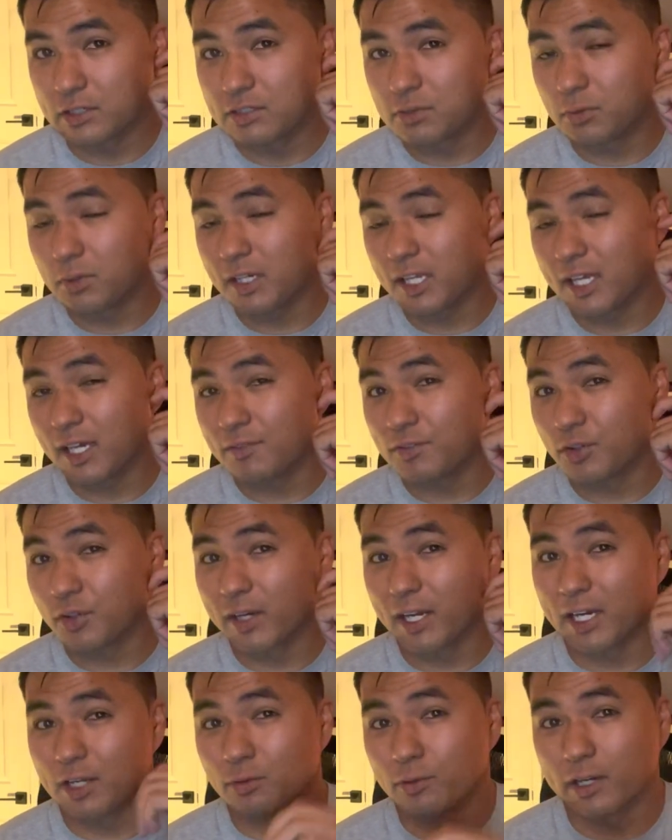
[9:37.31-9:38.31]
You want to have your
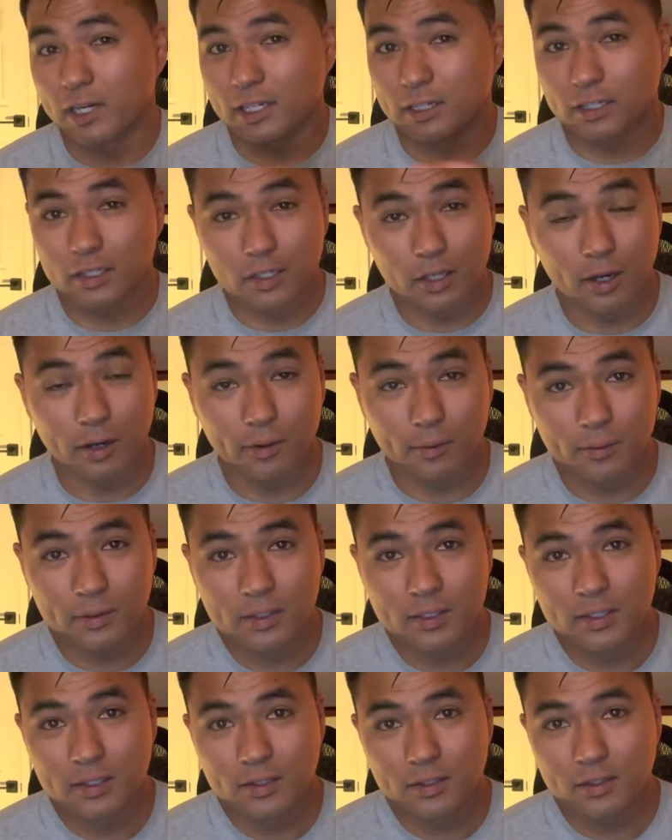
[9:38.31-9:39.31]
guy ready to go,
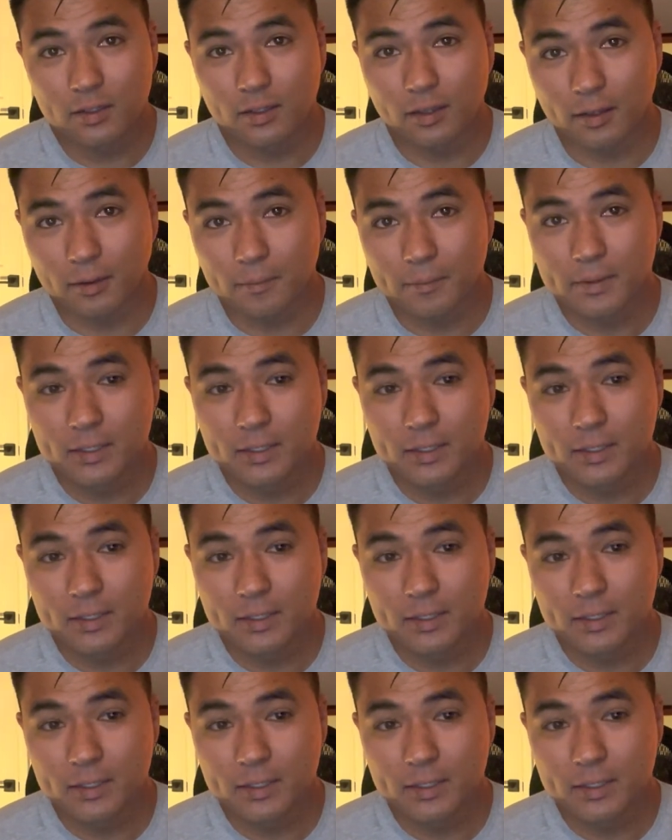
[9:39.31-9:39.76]
okay?